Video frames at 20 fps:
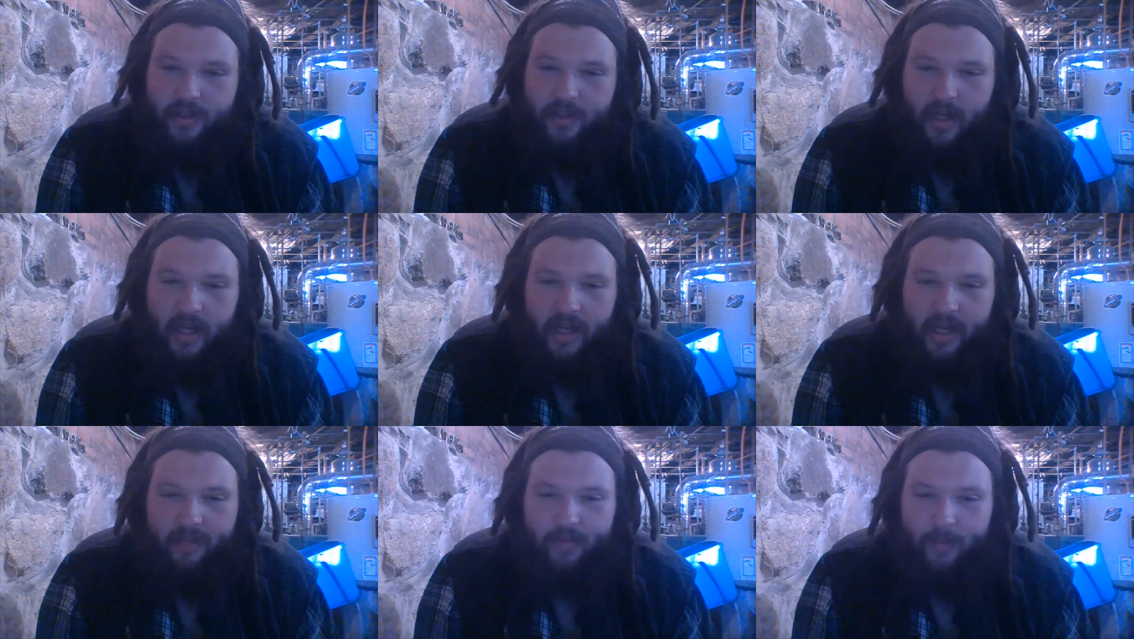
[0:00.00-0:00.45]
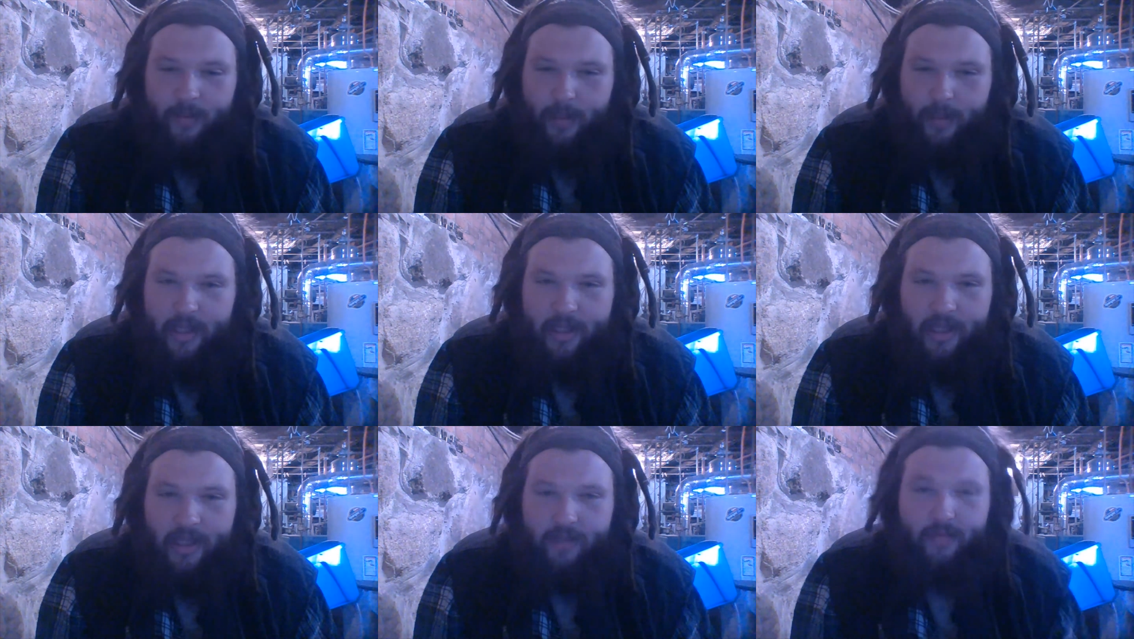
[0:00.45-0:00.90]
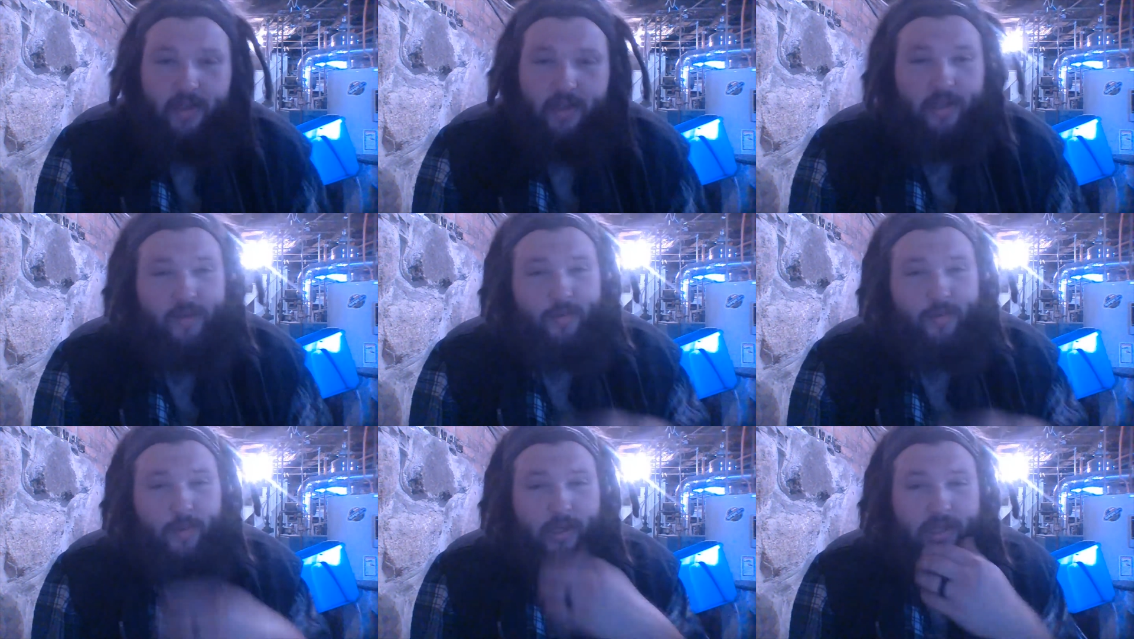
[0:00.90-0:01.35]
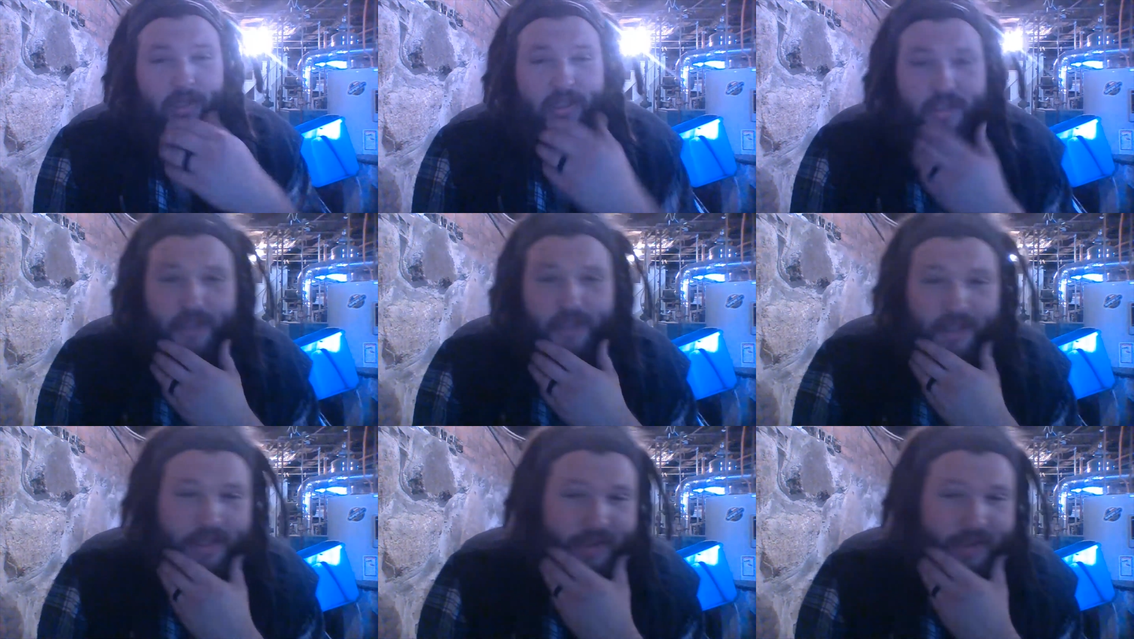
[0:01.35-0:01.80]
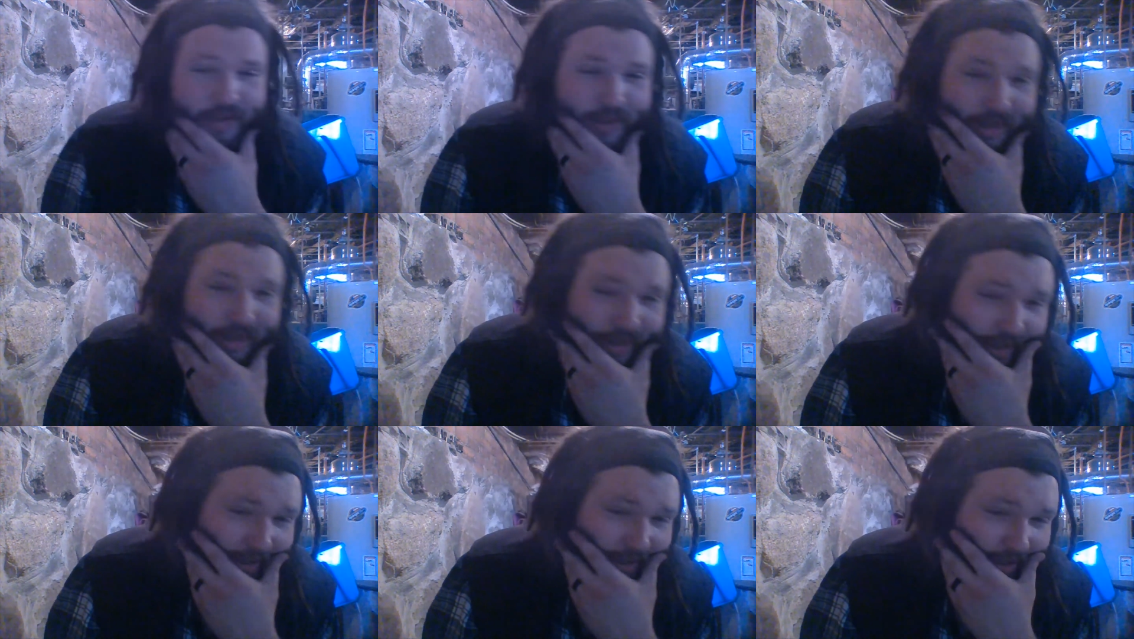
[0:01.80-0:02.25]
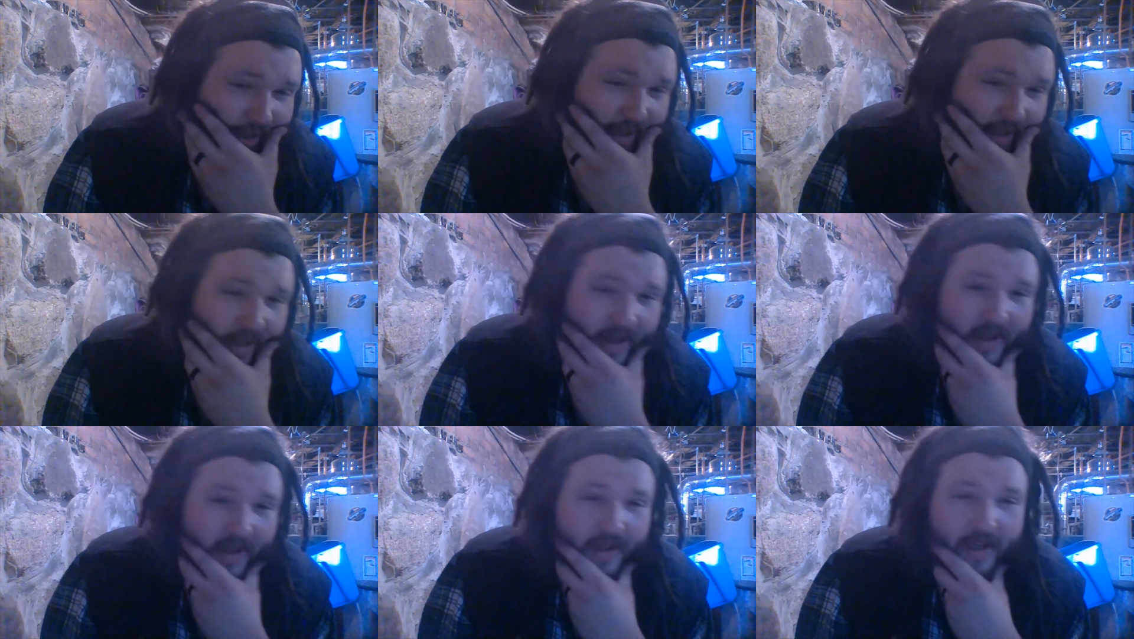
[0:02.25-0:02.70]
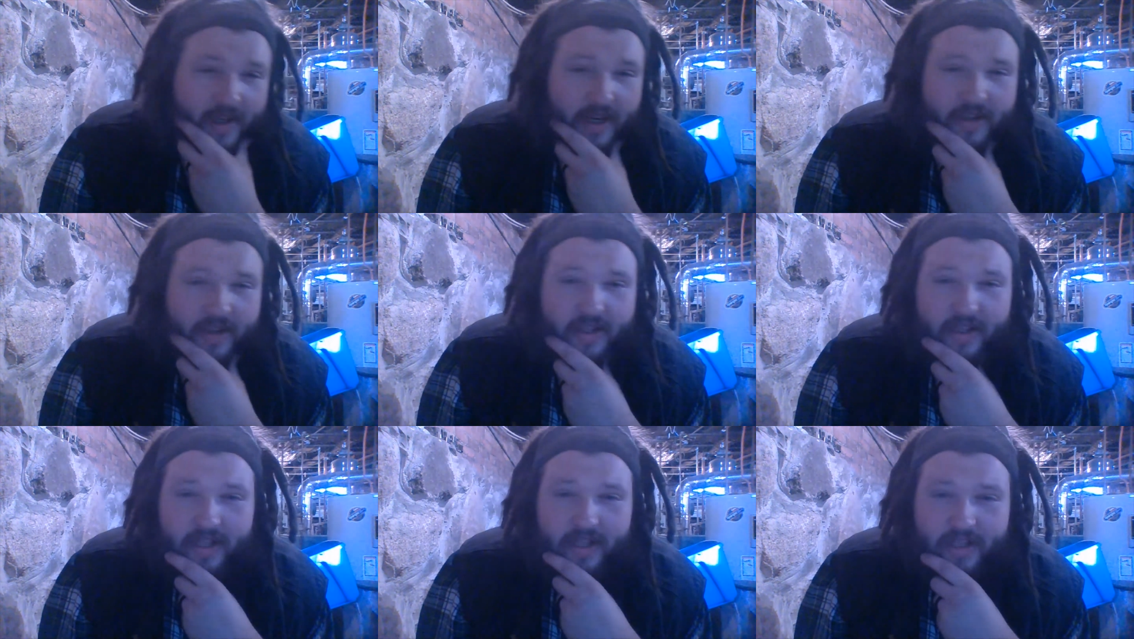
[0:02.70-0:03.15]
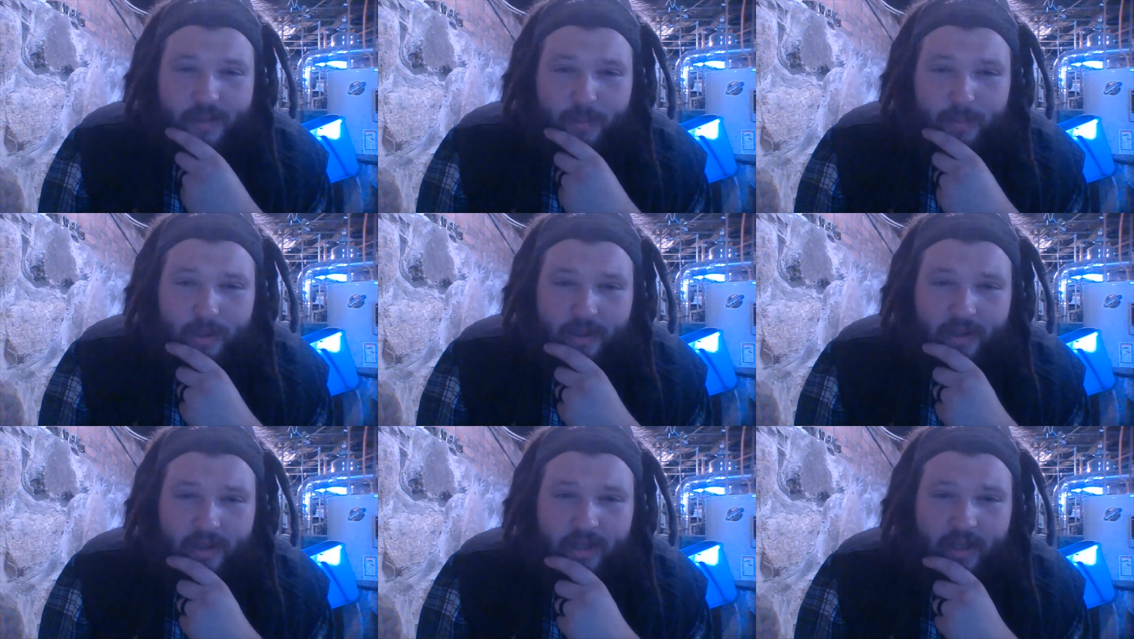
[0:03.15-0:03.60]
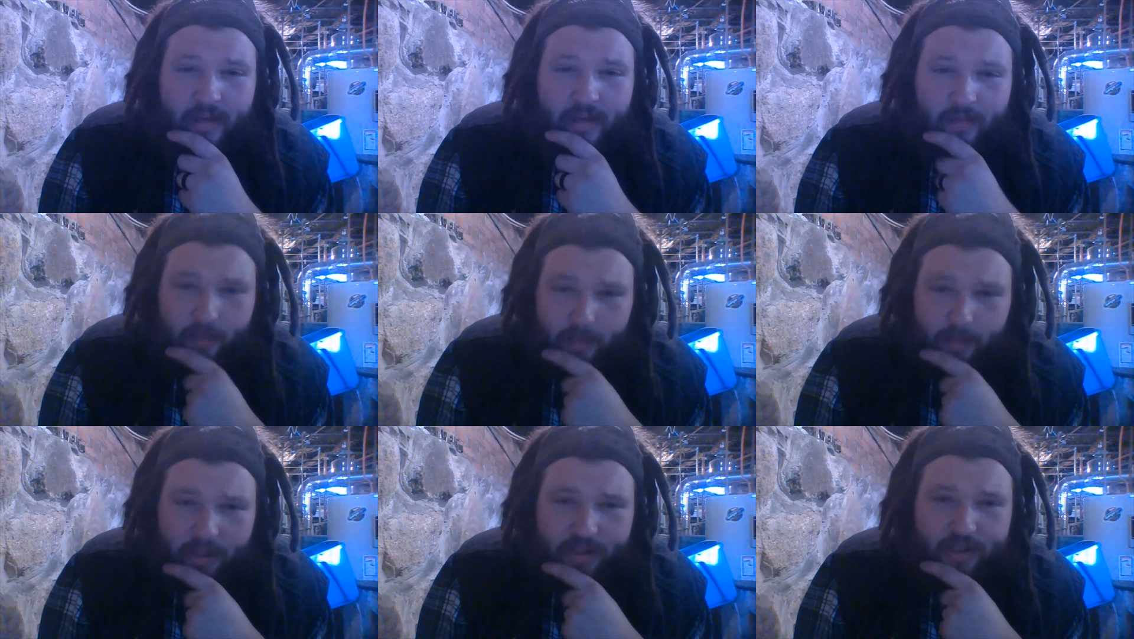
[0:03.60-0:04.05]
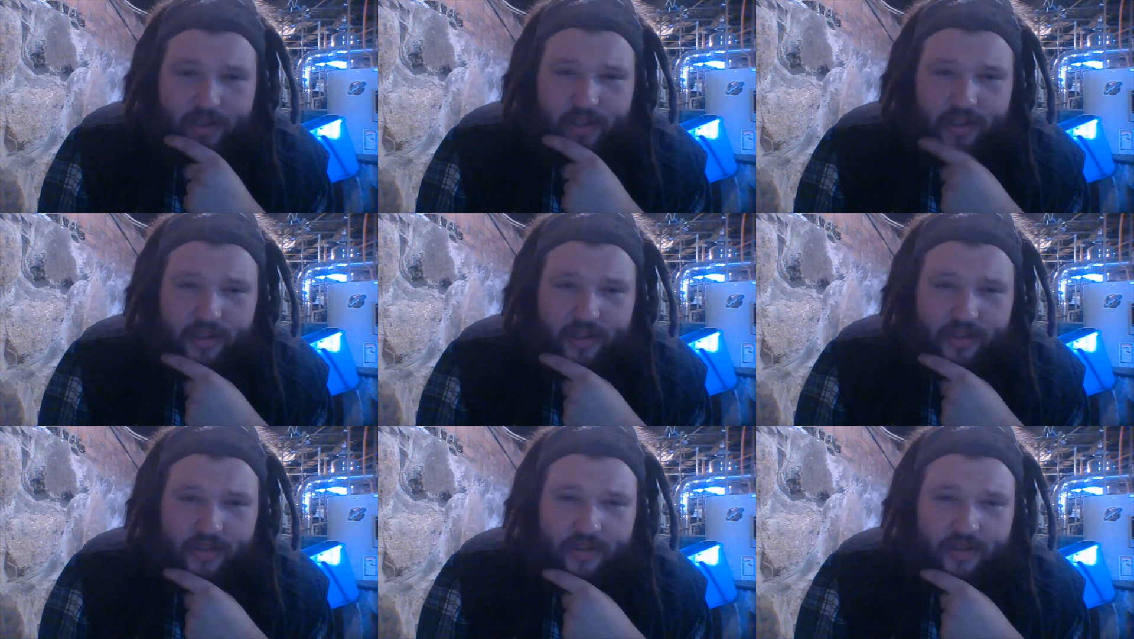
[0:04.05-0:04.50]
I'll have to make that video one of these days because I think that's pertinent information.